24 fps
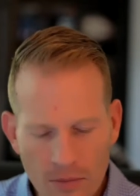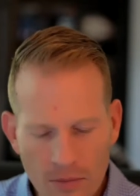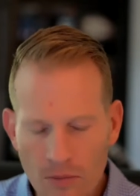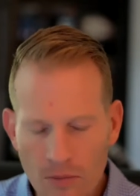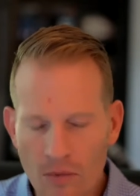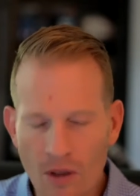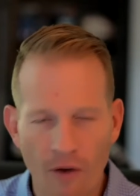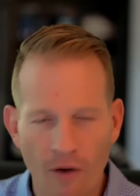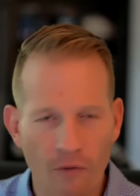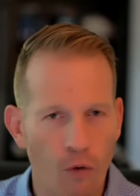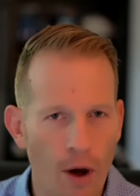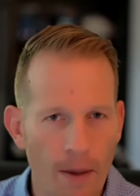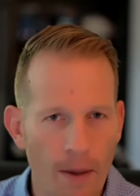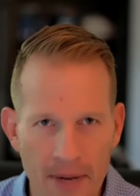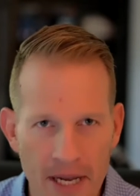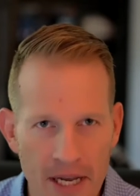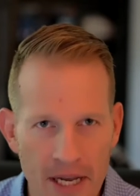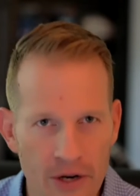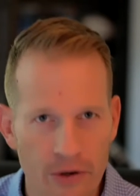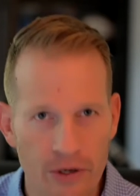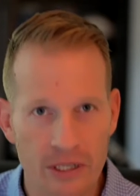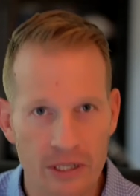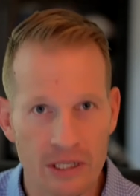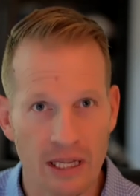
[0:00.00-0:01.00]
of what
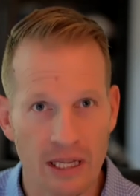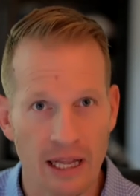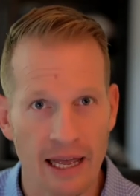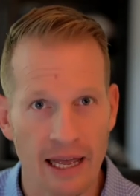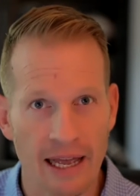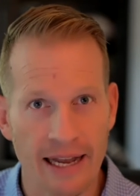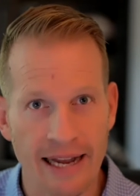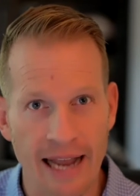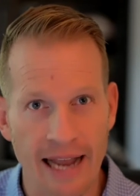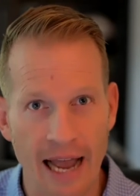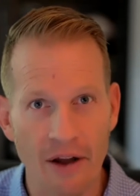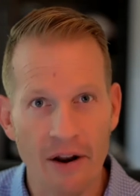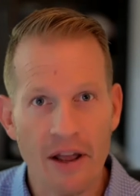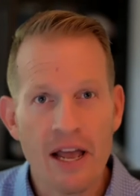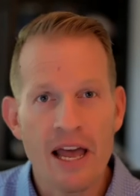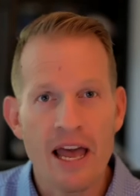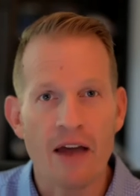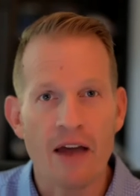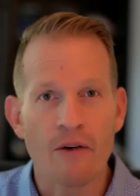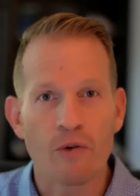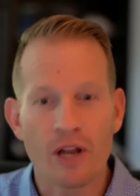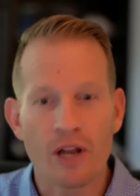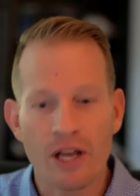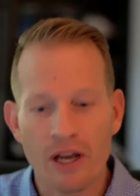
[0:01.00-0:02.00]
Peter is laying out,
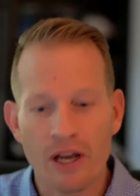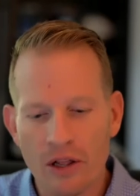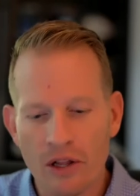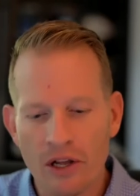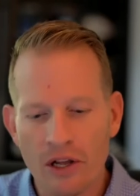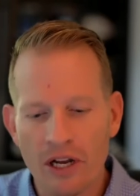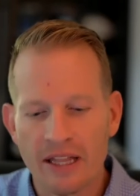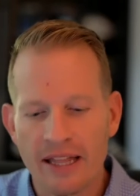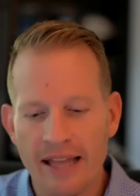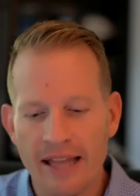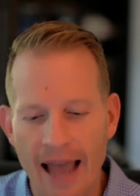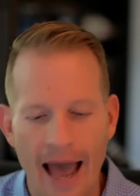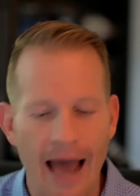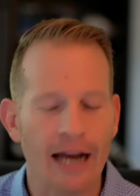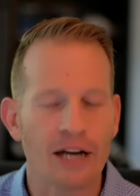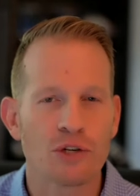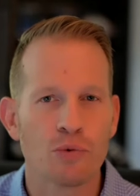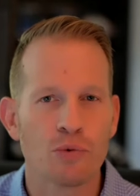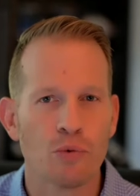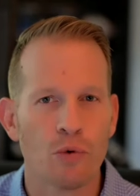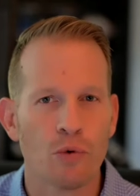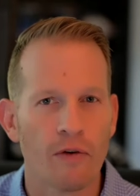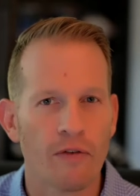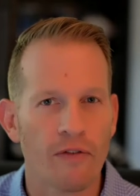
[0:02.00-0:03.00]
if we look at the
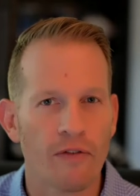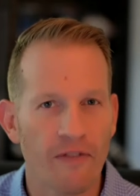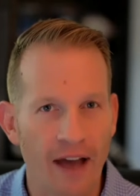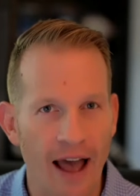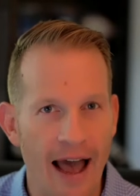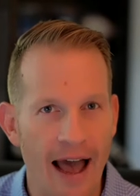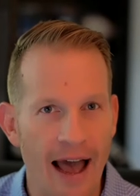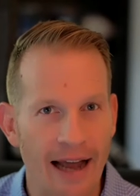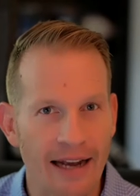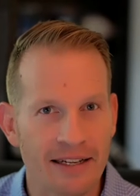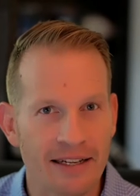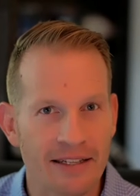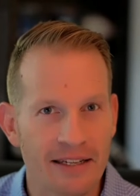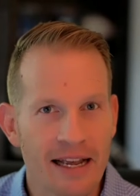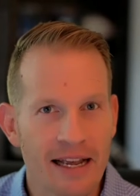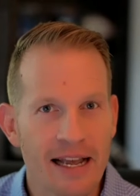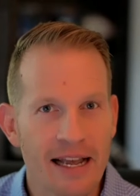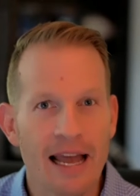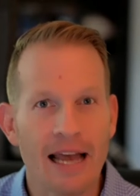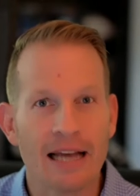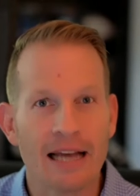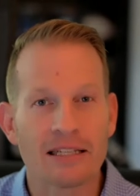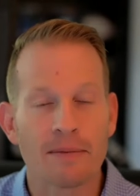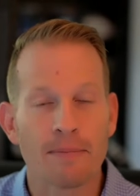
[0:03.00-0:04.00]
actual facts
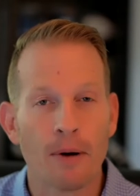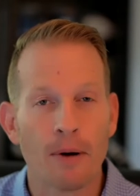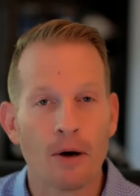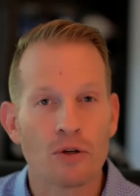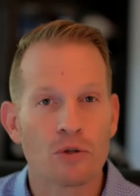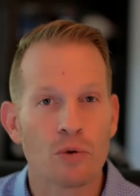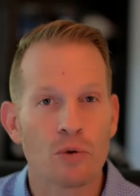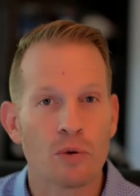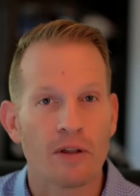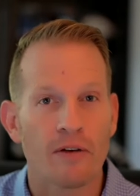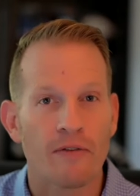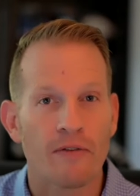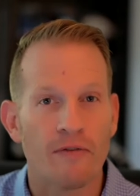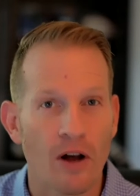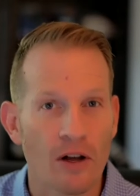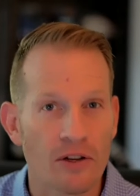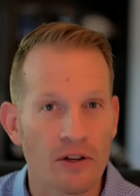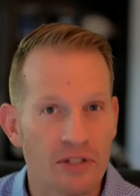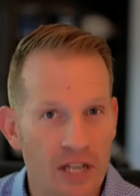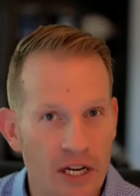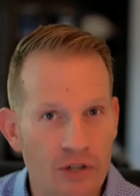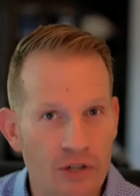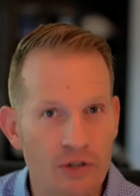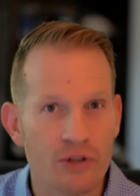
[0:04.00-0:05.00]
as opposed to what the false
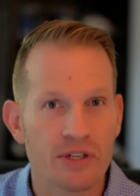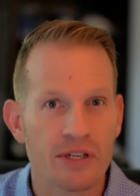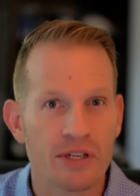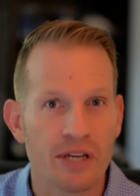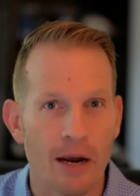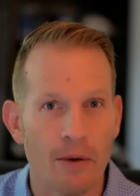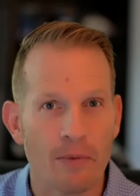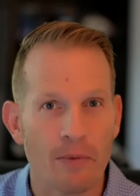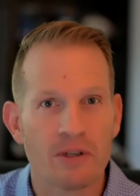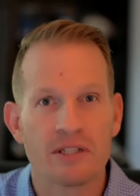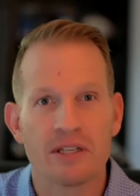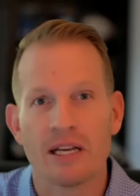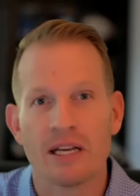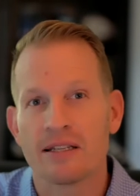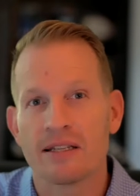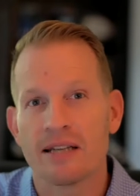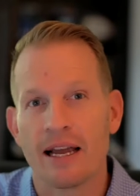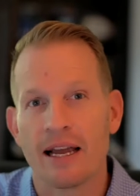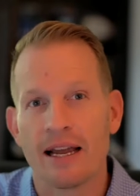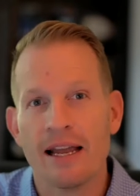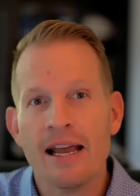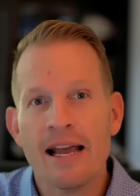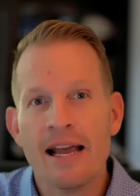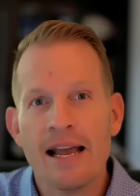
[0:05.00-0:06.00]
teachers say, which they
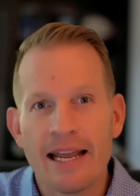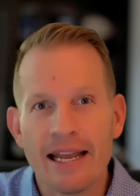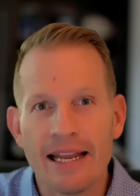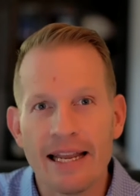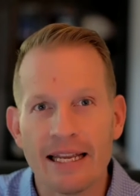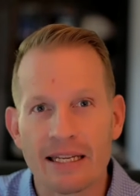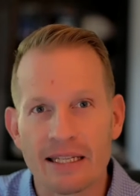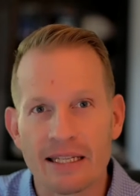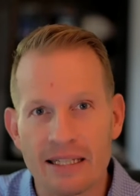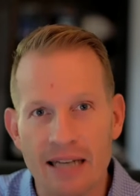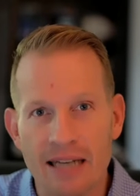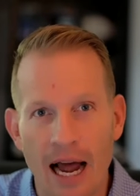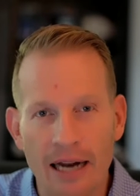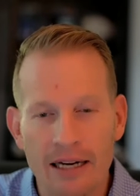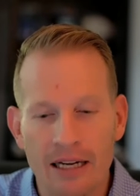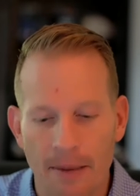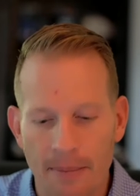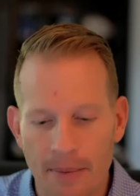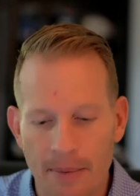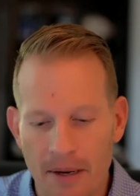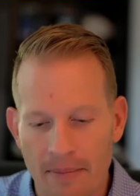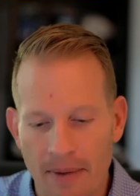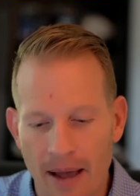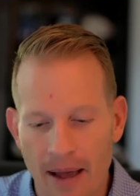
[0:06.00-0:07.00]
say he is not
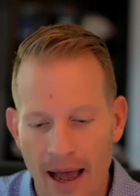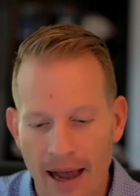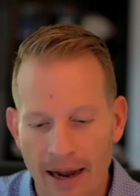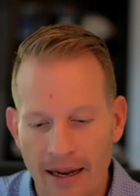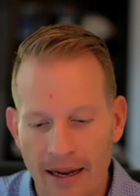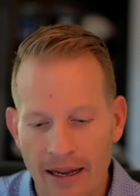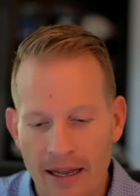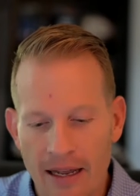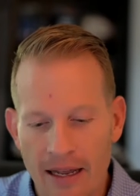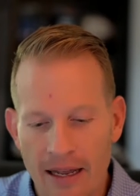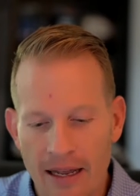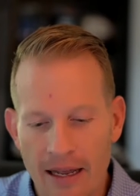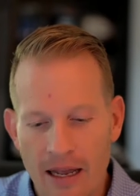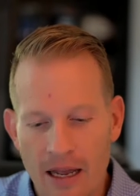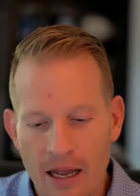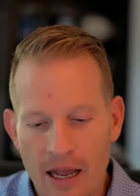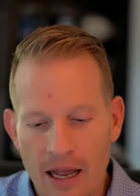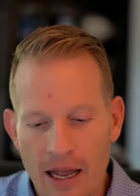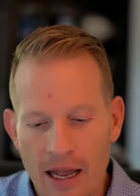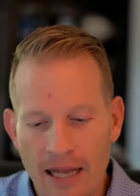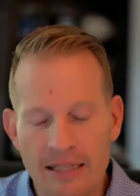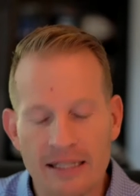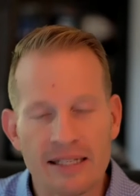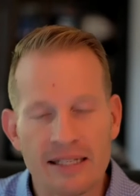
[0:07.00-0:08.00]
coming back,
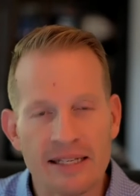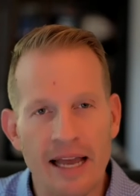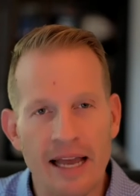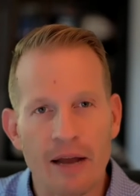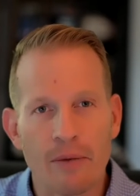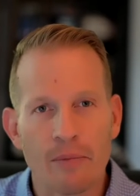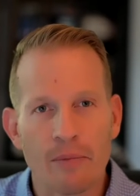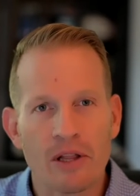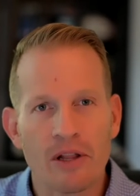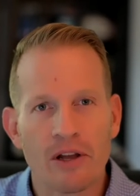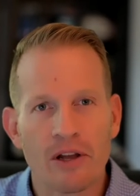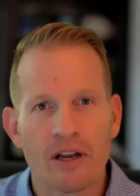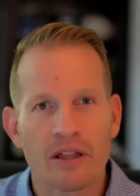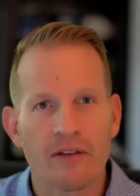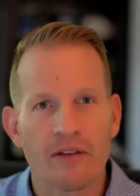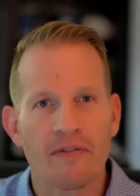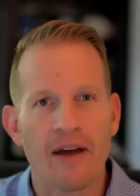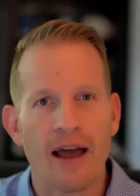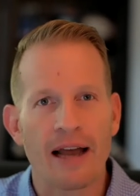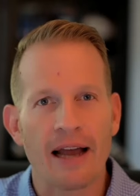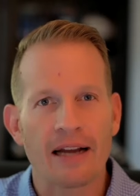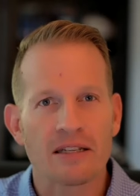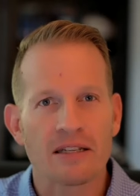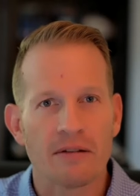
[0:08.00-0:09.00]
instead we look at the
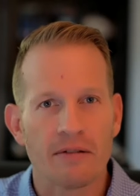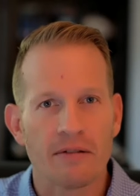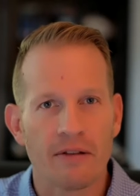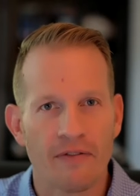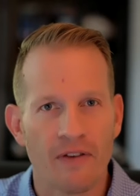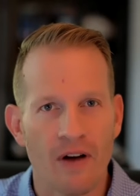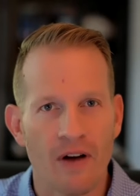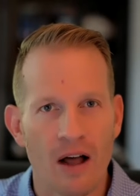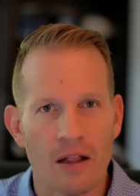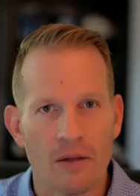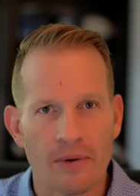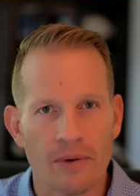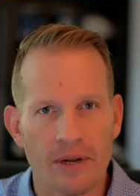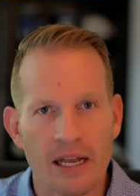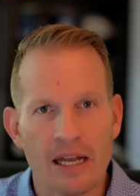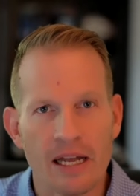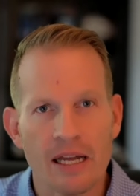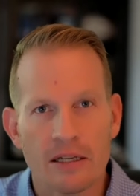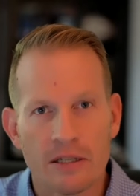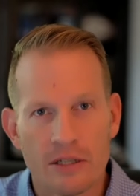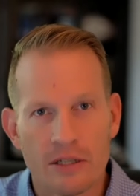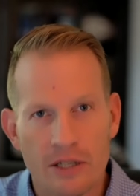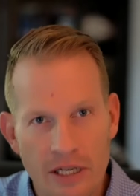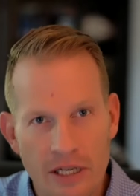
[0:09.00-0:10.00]
facts of the following:
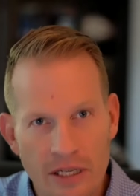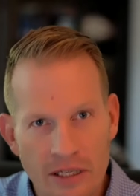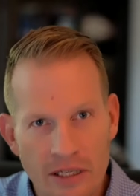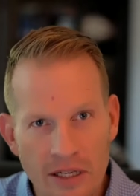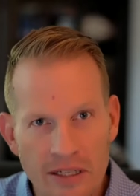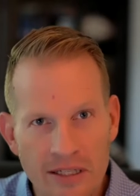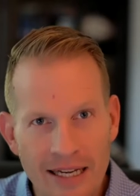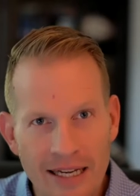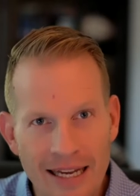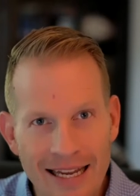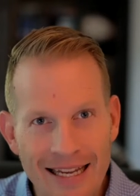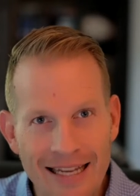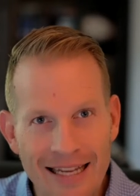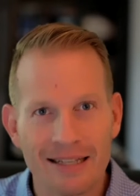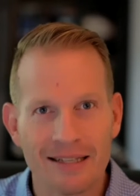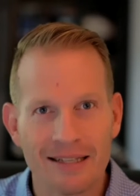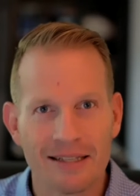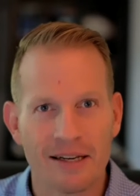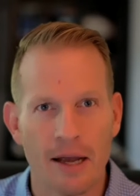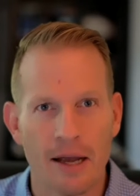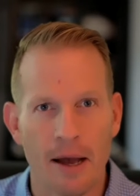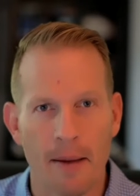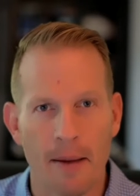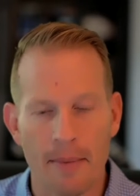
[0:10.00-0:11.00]
Jesus
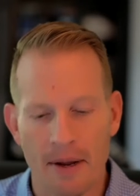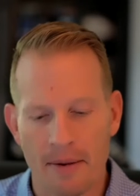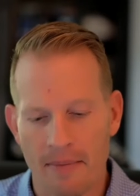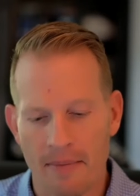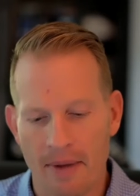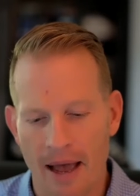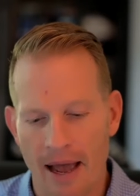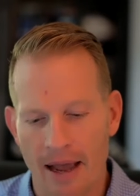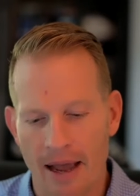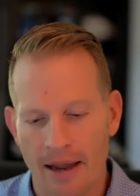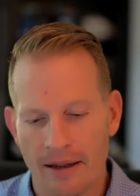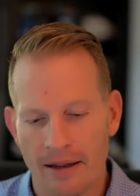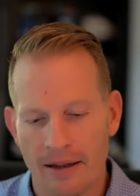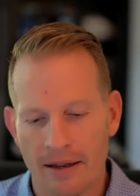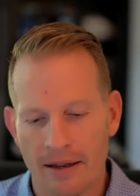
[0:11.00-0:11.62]
is coming back